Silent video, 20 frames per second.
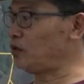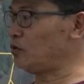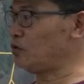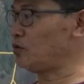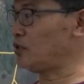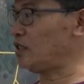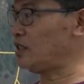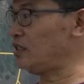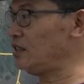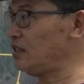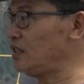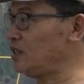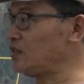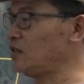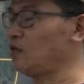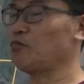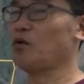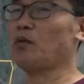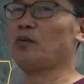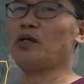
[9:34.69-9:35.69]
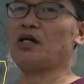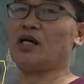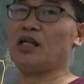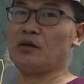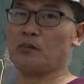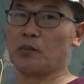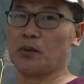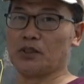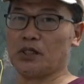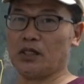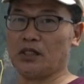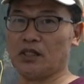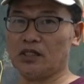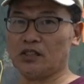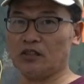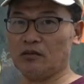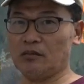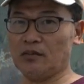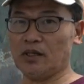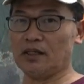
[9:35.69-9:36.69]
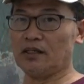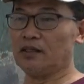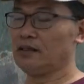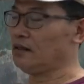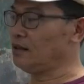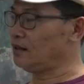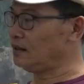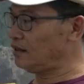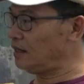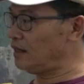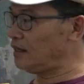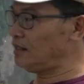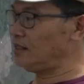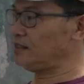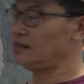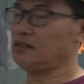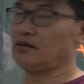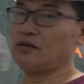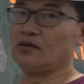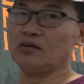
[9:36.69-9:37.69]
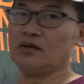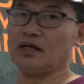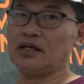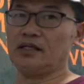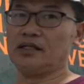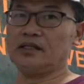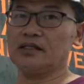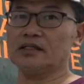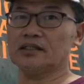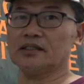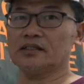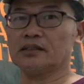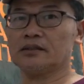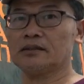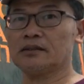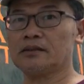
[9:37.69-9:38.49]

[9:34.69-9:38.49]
to sell this and probably get a percentage of that. That is the whole idea.